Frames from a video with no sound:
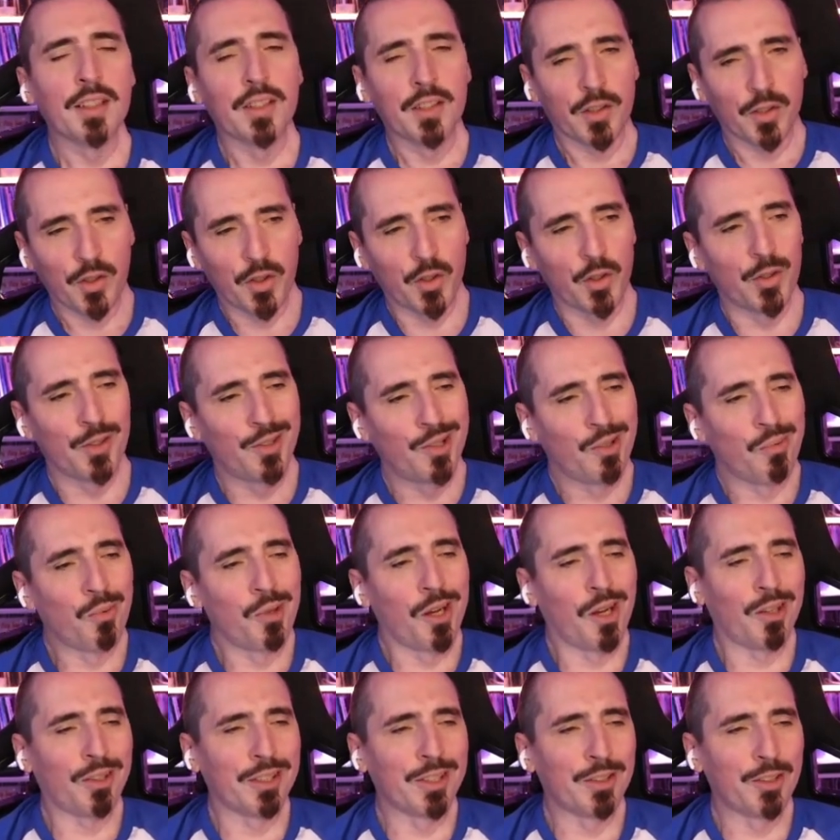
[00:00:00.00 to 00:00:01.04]
Good, we're
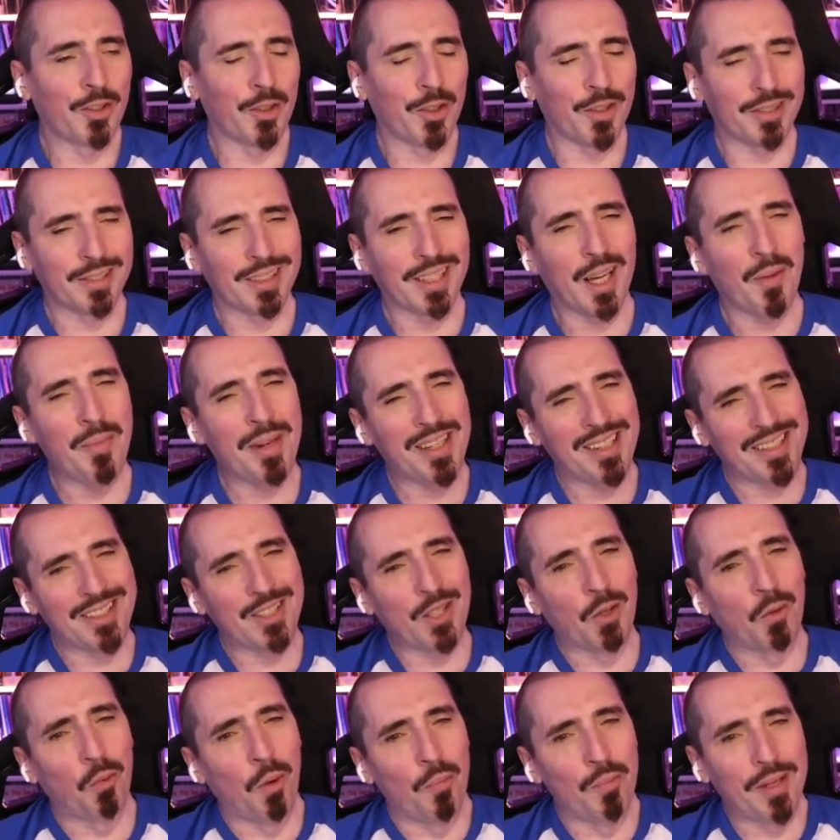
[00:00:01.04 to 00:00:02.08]
not going to do it. I mean, it's
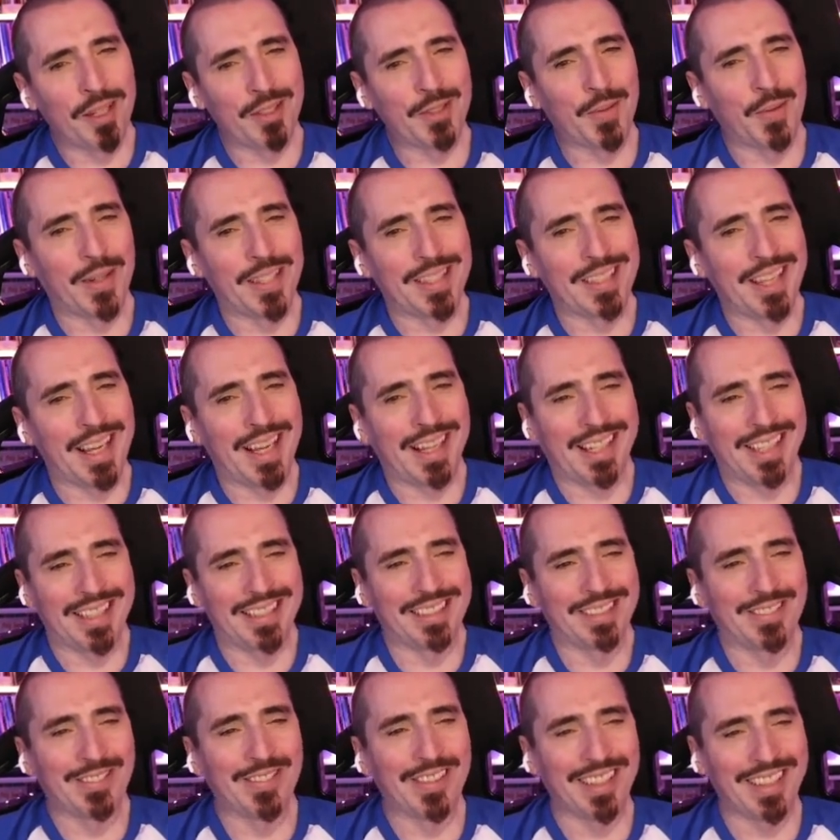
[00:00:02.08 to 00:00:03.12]
still 1 minute 20
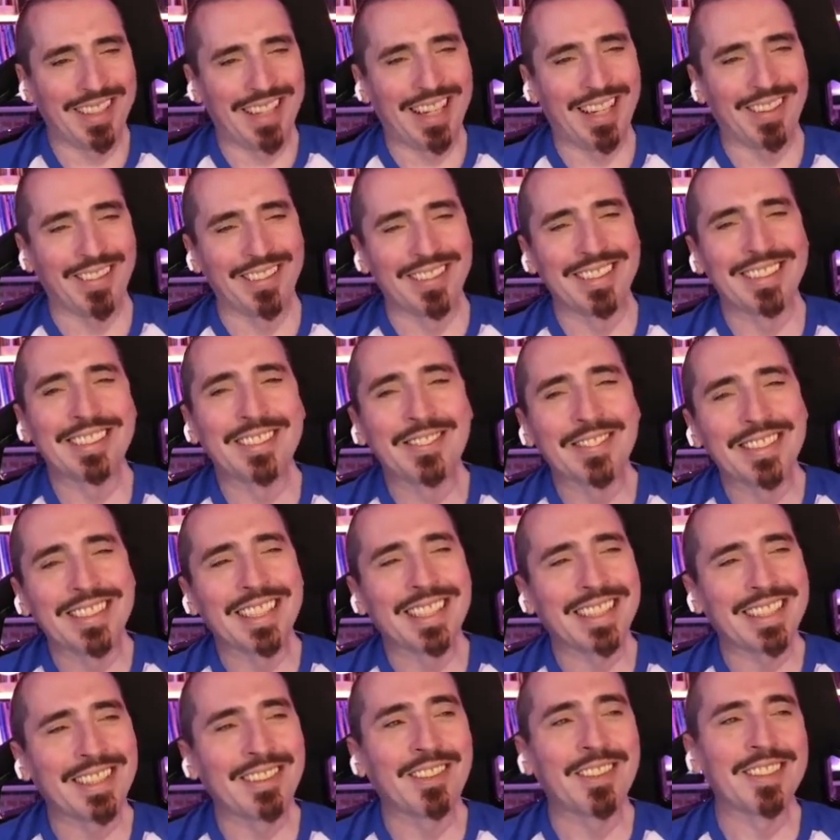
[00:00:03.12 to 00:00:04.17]
seconds for the Lalo. This is
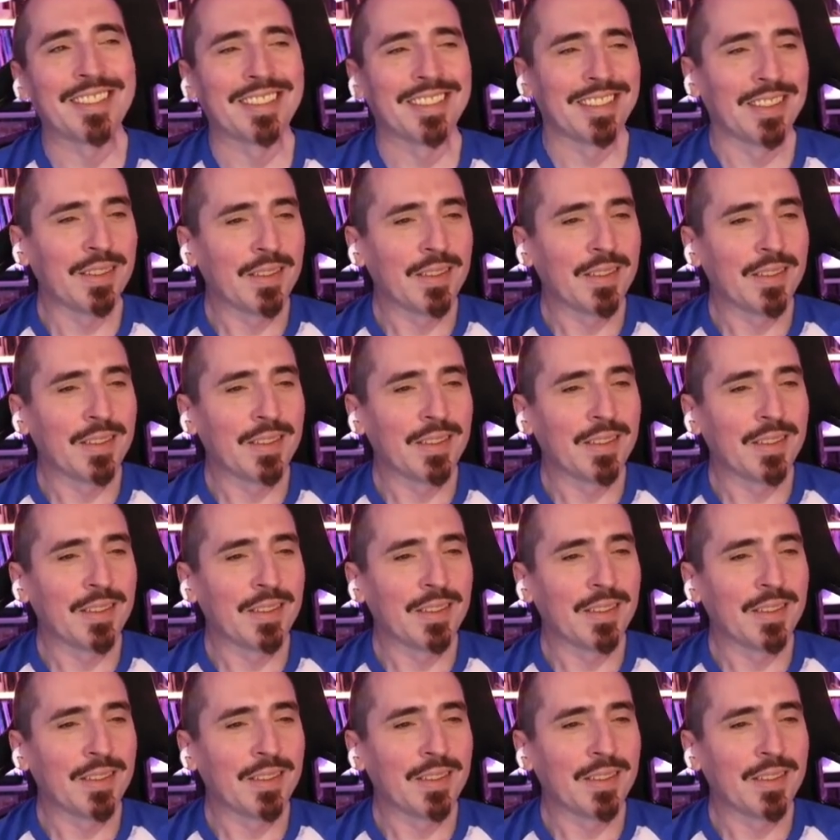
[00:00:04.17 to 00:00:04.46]
ridiculous.